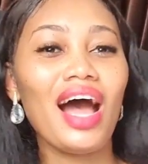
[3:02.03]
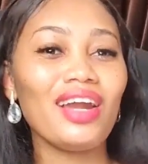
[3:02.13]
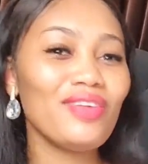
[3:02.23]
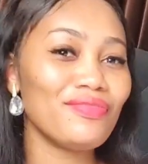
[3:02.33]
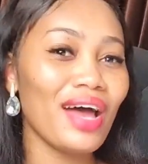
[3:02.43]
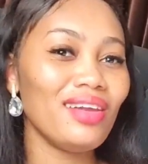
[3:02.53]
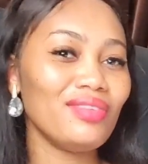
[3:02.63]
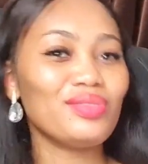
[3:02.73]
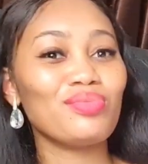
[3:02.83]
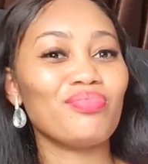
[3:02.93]
I
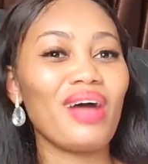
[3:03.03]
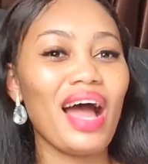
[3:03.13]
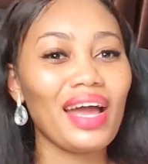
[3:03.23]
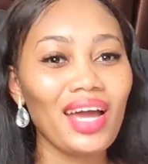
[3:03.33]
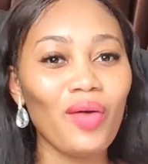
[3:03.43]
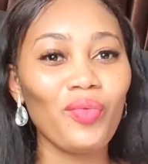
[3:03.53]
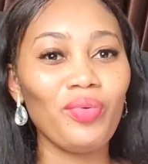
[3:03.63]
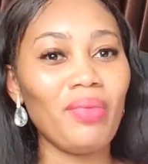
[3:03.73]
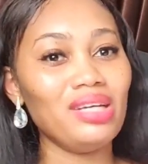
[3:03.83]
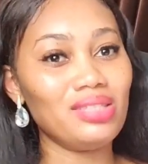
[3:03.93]
love to hang out
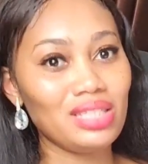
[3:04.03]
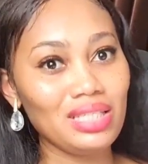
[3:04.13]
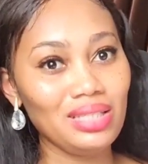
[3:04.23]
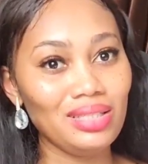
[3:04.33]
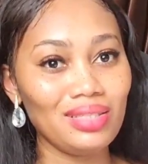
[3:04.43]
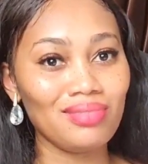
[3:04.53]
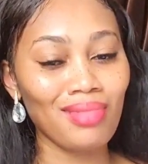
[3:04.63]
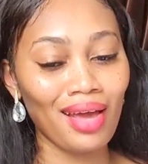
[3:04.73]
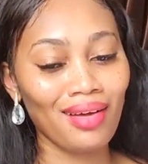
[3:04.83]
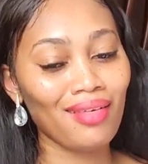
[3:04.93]
with my G's,
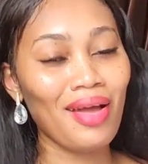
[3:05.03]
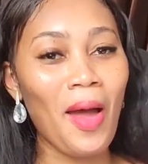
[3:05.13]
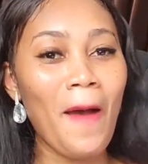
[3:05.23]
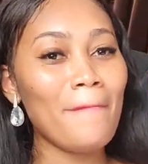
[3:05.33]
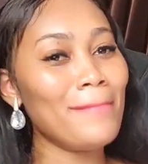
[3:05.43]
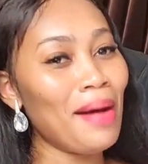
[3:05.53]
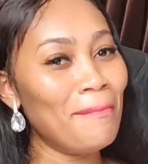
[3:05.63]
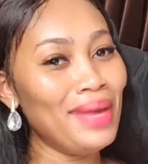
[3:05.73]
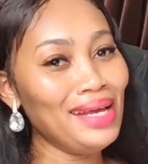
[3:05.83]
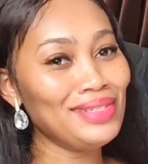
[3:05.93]
like my
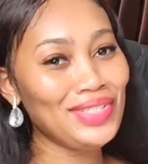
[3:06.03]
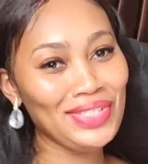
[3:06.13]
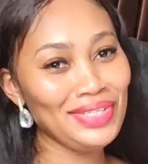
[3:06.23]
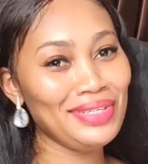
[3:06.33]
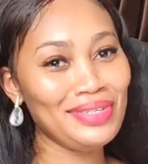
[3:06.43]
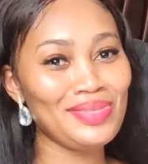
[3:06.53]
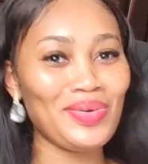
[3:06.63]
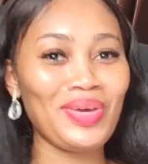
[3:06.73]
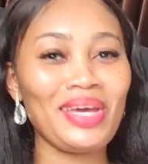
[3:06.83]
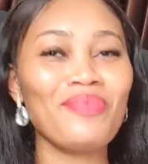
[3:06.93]
main G's.
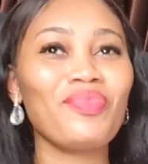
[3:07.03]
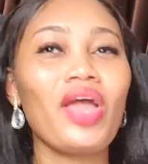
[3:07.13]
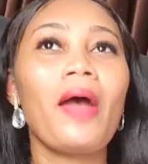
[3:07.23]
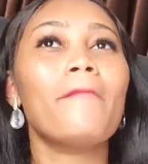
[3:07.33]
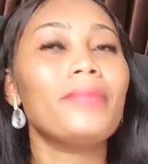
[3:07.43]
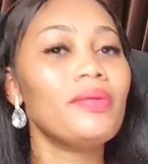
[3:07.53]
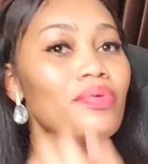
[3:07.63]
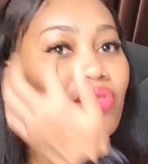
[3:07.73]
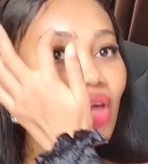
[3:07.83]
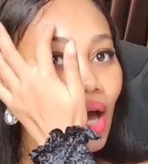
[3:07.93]
Okay,
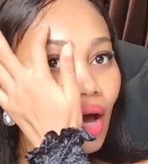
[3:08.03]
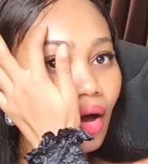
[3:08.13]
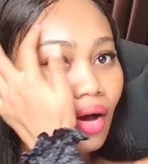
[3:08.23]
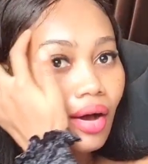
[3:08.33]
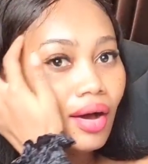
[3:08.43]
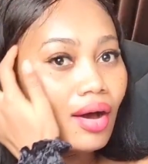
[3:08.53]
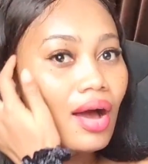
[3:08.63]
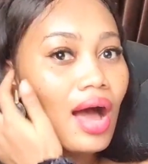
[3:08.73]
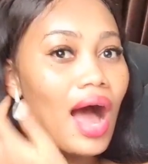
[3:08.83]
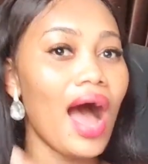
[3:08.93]
people that
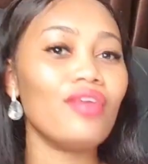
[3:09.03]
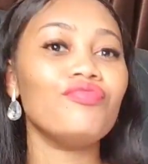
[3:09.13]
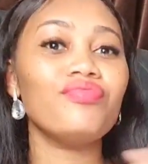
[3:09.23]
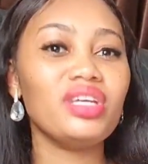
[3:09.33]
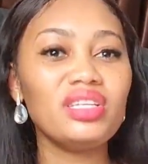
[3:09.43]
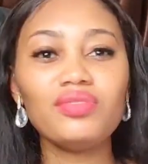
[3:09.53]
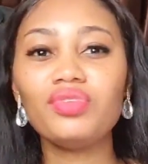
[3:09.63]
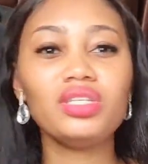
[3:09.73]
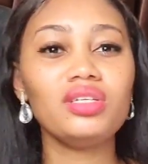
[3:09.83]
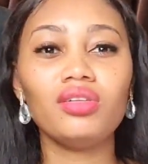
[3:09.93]
I
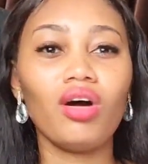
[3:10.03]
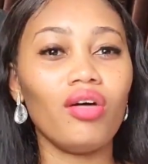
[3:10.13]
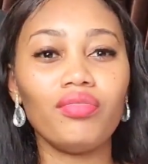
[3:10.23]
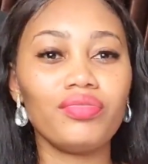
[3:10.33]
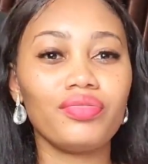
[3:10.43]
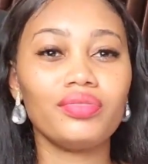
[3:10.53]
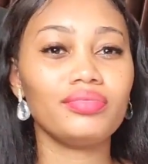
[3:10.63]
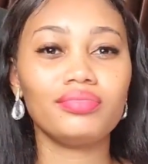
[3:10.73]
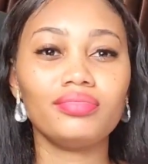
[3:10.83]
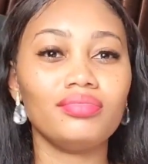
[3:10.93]
really love.
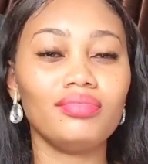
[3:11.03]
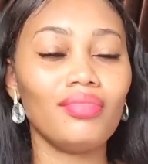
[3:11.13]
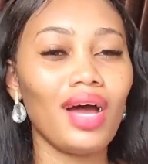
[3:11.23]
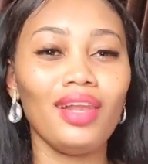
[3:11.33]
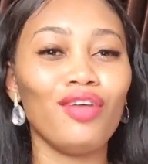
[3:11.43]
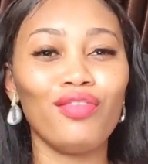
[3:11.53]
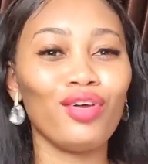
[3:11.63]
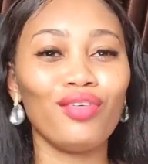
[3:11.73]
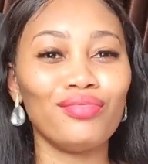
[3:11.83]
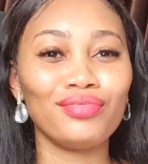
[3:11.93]
I love,
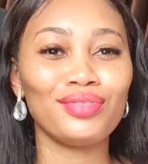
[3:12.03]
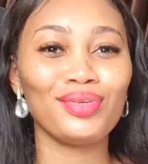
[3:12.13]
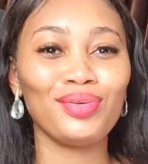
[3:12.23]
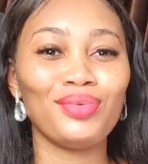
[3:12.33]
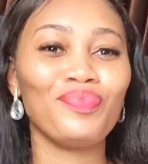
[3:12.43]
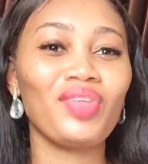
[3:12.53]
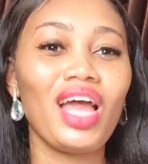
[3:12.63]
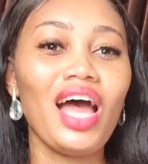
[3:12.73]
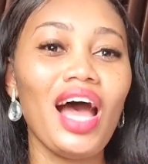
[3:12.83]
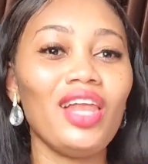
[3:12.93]
so
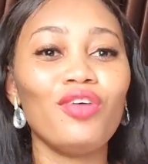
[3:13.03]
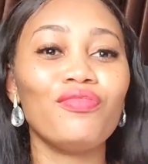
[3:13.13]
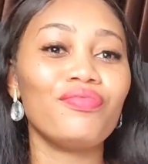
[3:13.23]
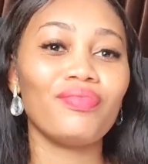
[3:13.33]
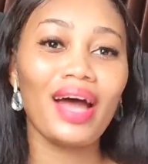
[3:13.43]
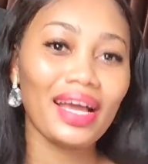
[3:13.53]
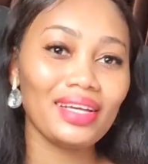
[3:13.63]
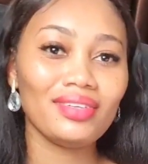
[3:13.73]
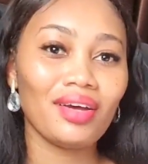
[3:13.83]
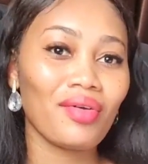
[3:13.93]
I love
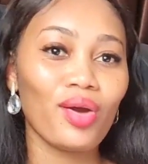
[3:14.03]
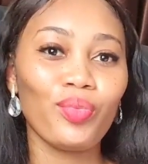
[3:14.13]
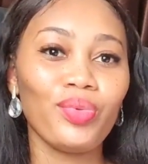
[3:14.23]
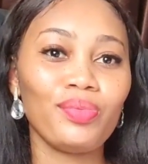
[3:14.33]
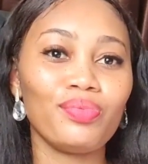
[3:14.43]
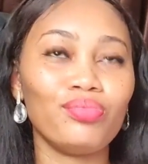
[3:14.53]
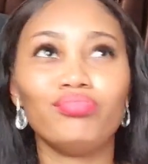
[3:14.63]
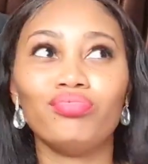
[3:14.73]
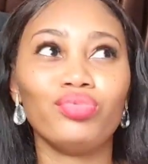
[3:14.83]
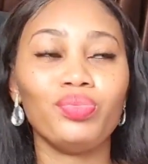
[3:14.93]
hanging around
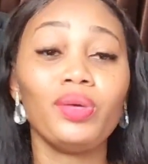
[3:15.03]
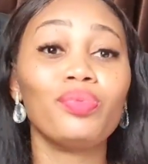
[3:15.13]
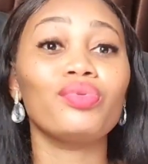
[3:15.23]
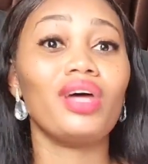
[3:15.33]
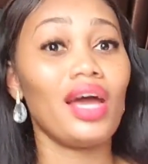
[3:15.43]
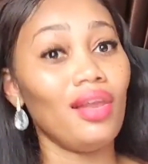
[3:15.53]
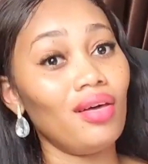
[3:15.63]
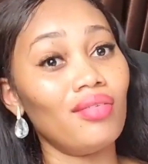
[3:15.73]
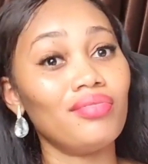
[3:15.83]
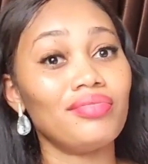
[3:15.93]
with people that I
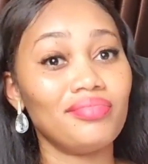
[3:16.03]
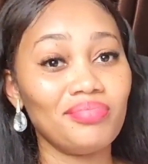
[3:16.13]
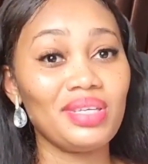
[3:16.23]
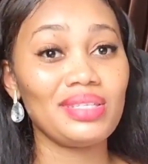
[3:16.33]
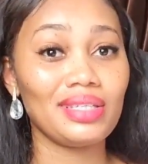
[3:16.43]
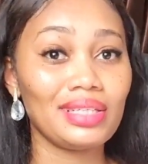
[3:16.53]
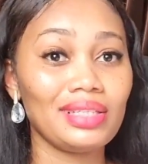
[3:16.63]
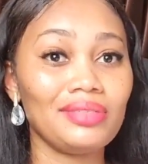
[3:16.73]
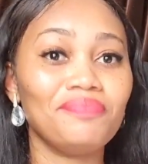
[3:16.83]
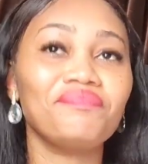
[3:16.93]
love,
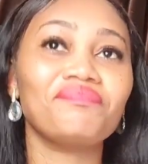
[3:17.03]
basically.